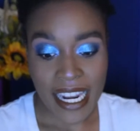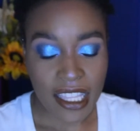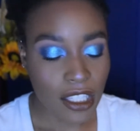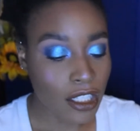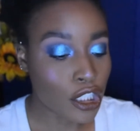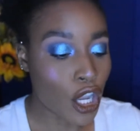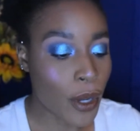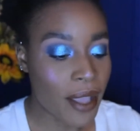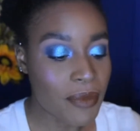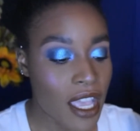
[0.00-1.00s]
I looked.
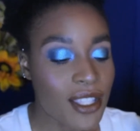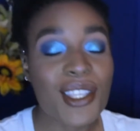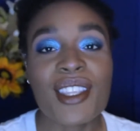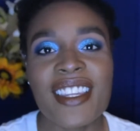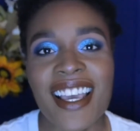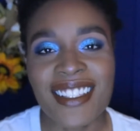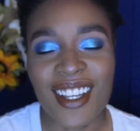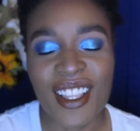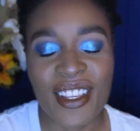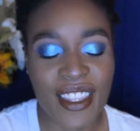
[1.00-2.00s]
Okay, so the next
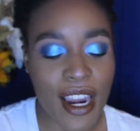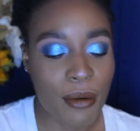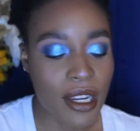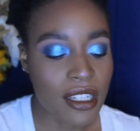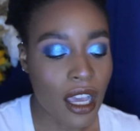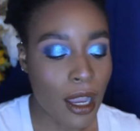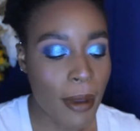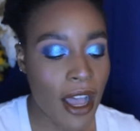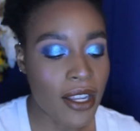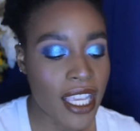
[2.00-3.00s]
author that I want to talk
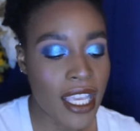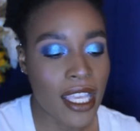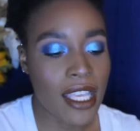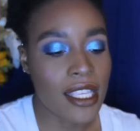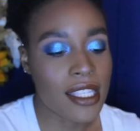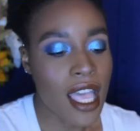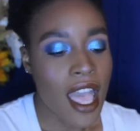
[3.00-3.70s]
about is,